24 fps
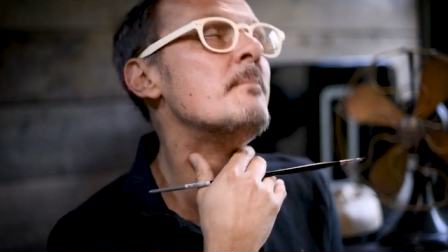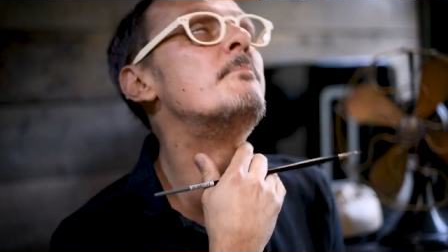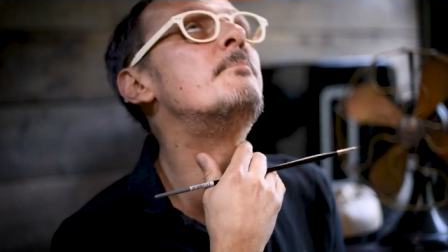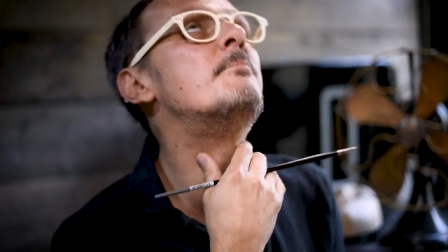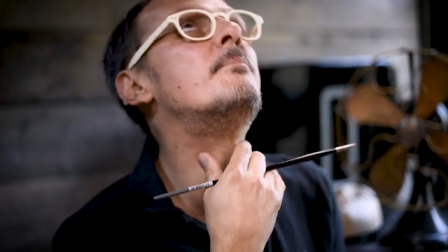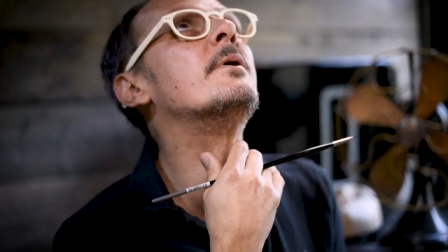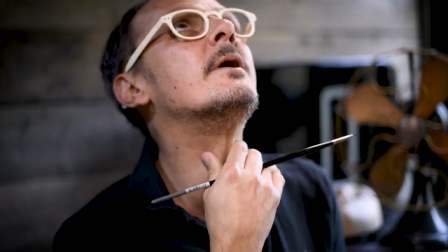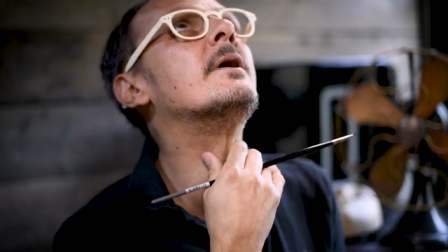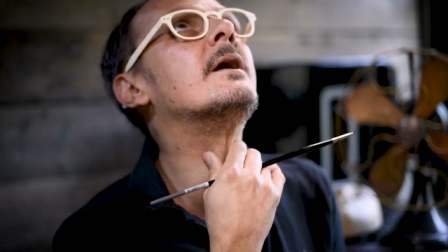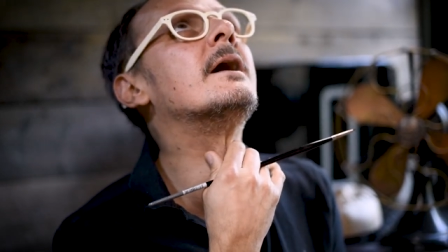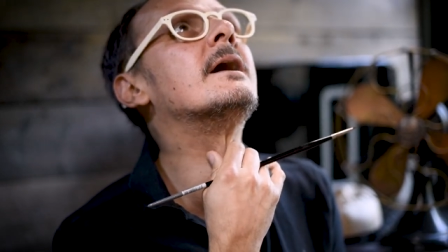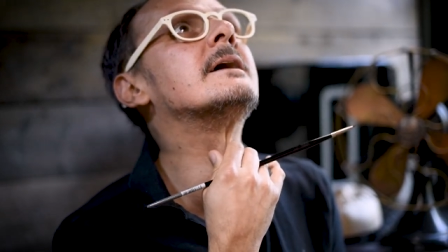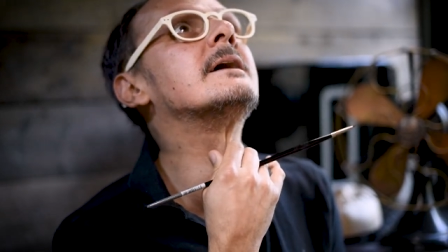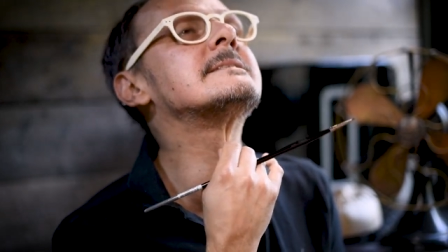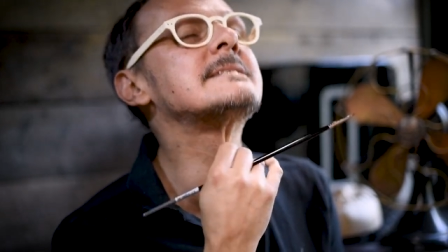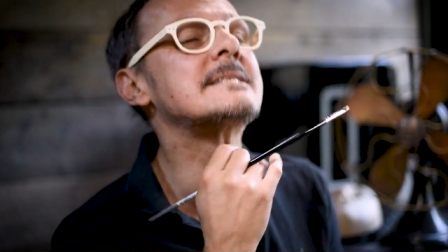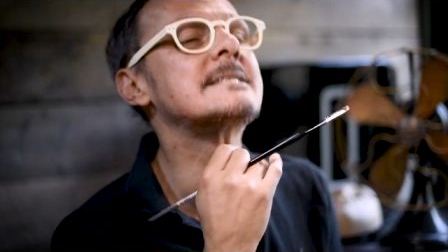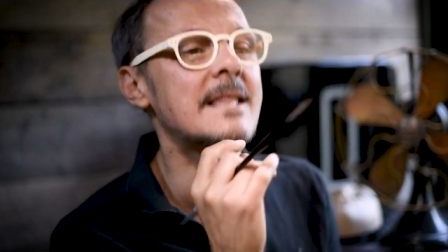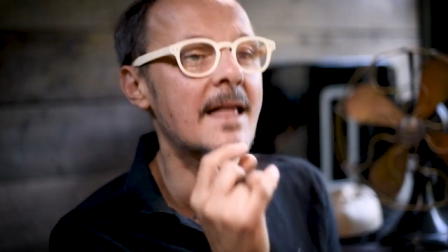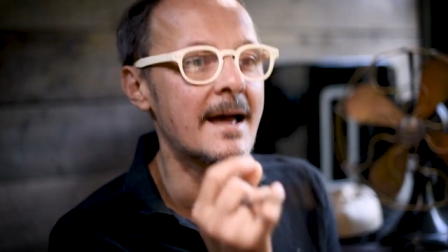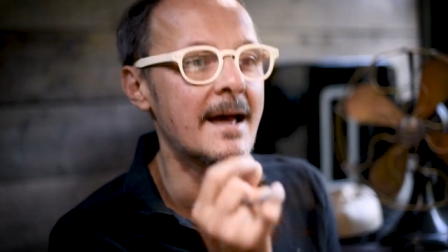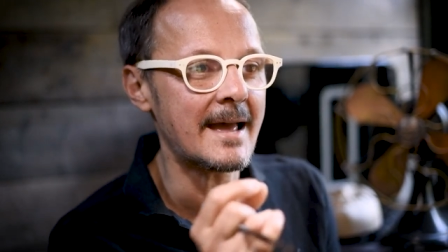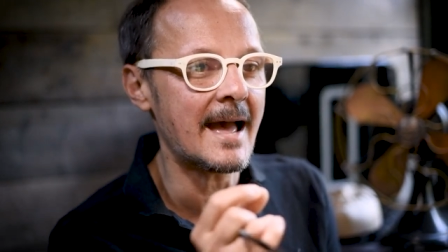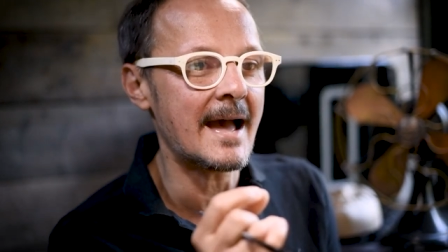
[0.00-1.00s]
But a
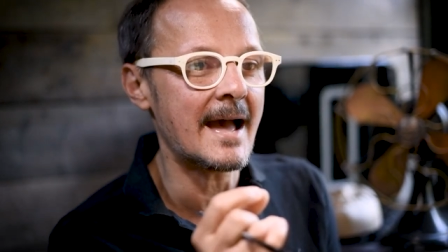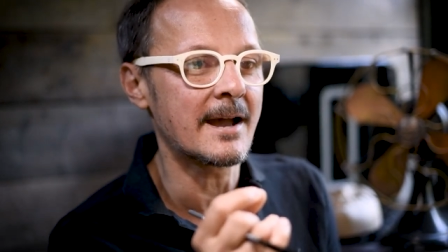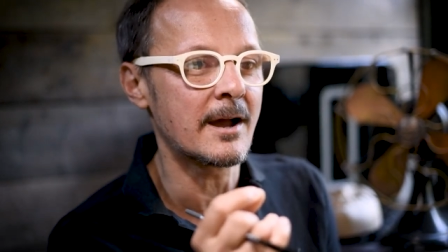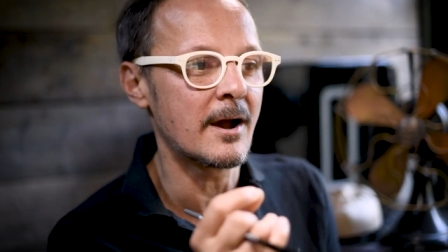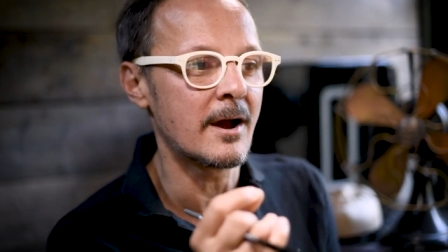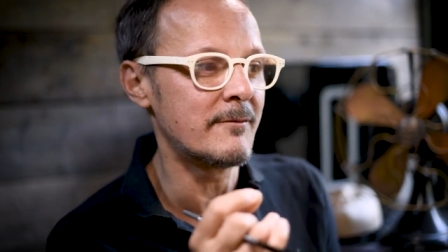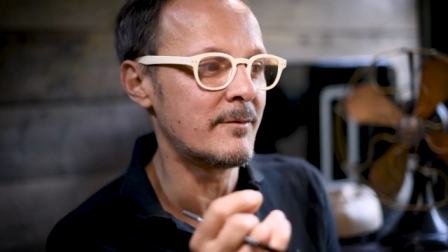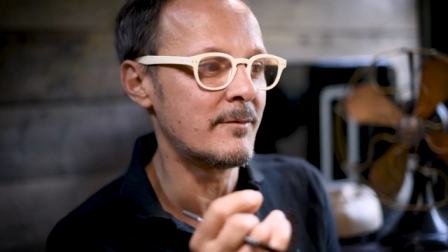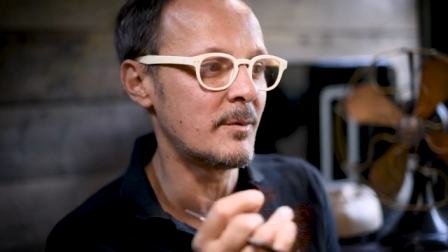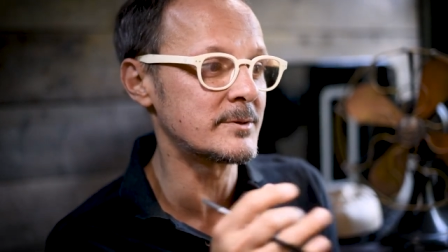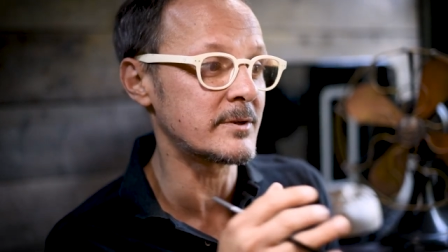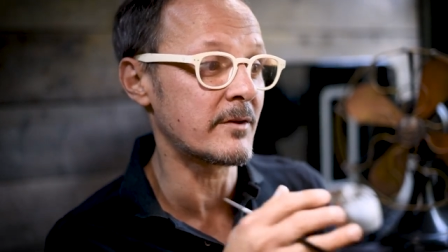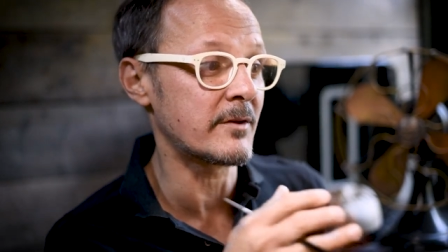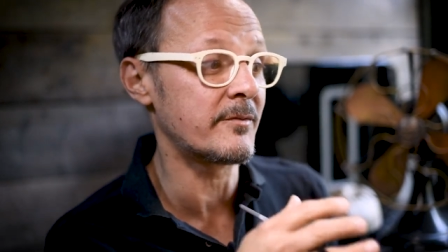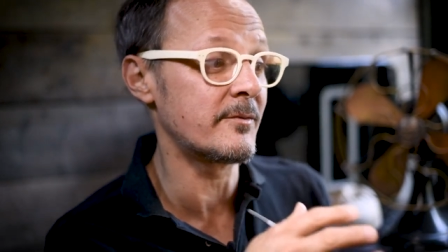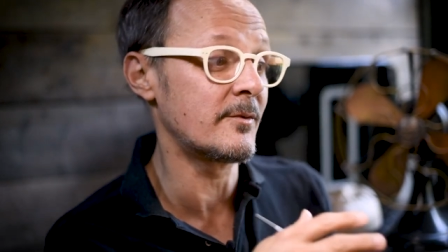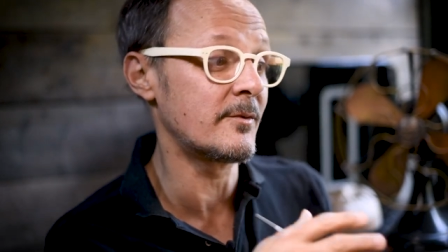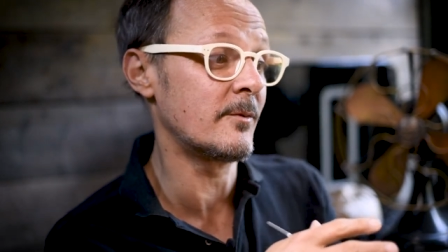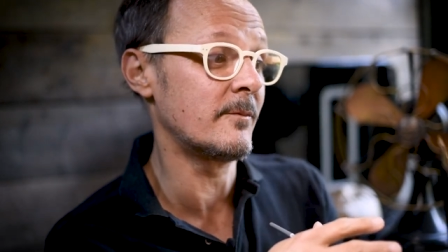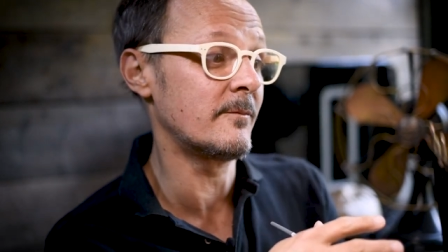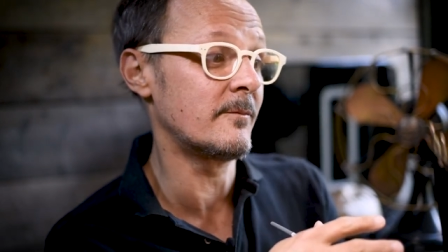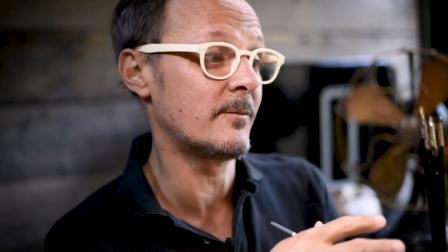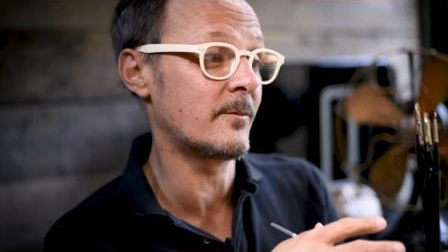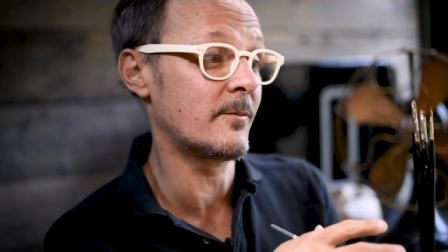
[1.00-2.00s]
slight hangover was
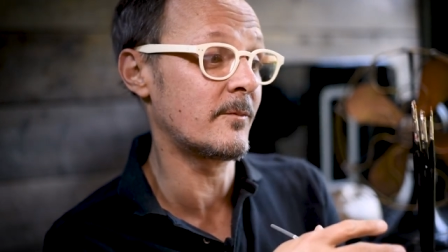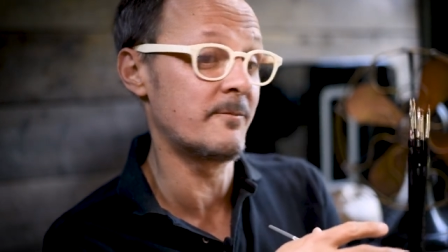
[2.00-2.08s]
often